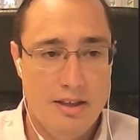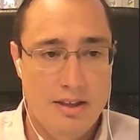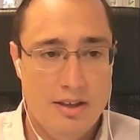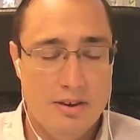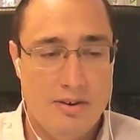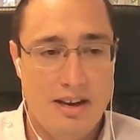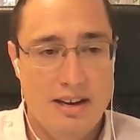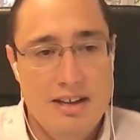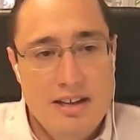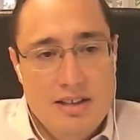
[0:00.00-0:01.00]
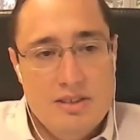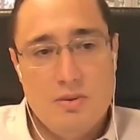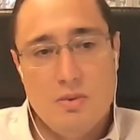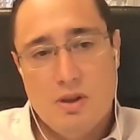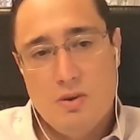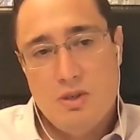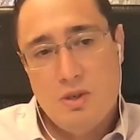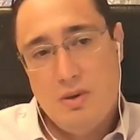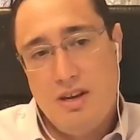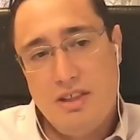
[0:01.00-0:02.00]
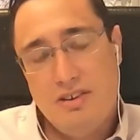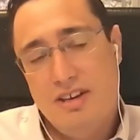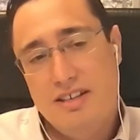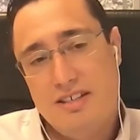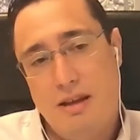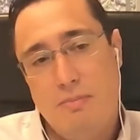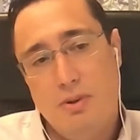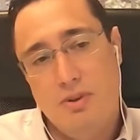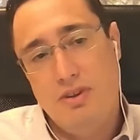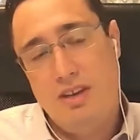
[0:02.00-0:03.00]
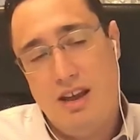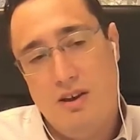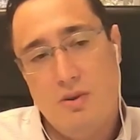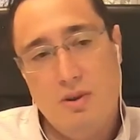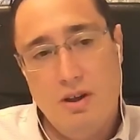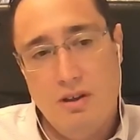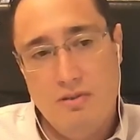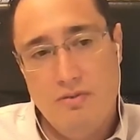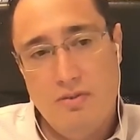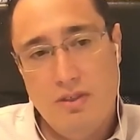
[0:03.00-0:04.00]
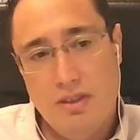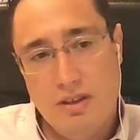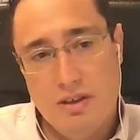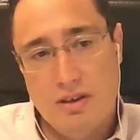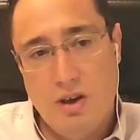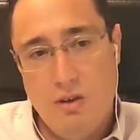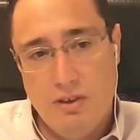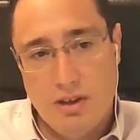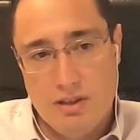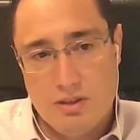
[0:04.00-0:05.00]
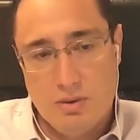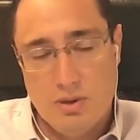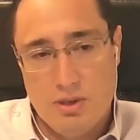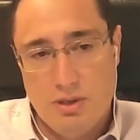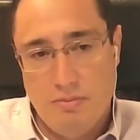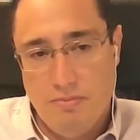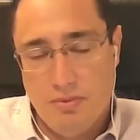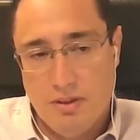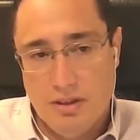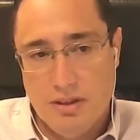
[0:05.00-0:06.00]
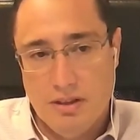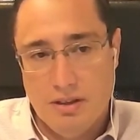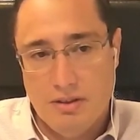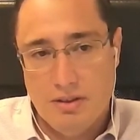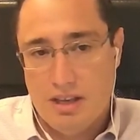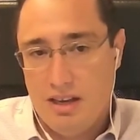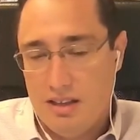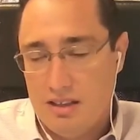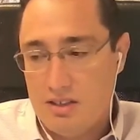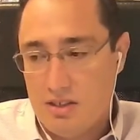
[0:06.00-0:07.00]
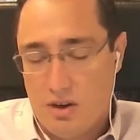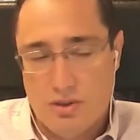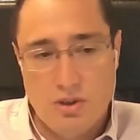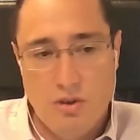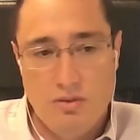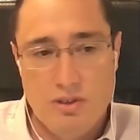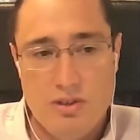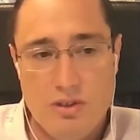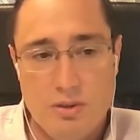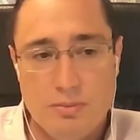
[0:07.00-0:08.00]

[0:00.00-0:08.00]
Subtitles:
Great. So we'll go into another example now of the CoVIC consortium looking at the SARS-CoV-2.